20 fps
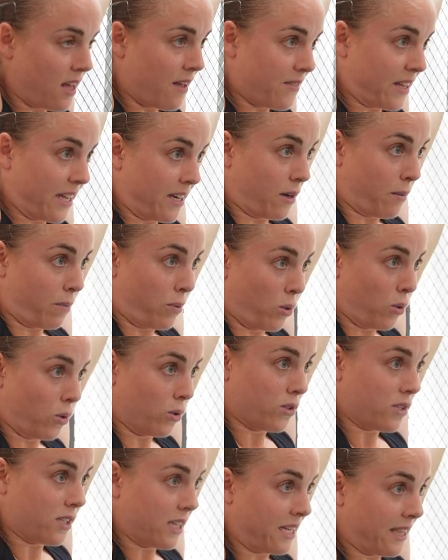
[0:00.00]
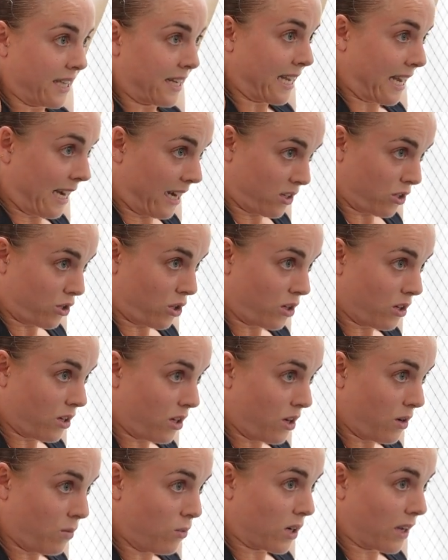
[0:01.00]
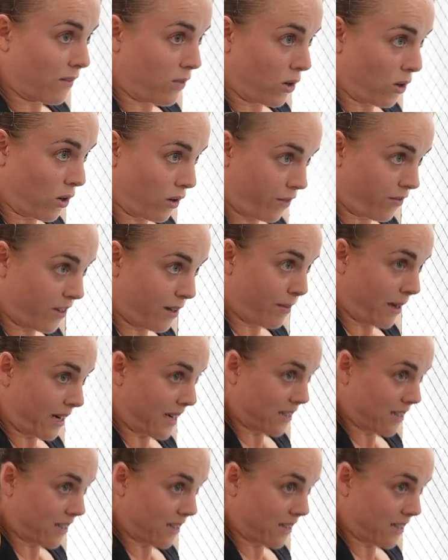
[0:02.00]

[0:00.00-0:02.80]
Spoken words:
then a pause in the catch will give you a lot of feedback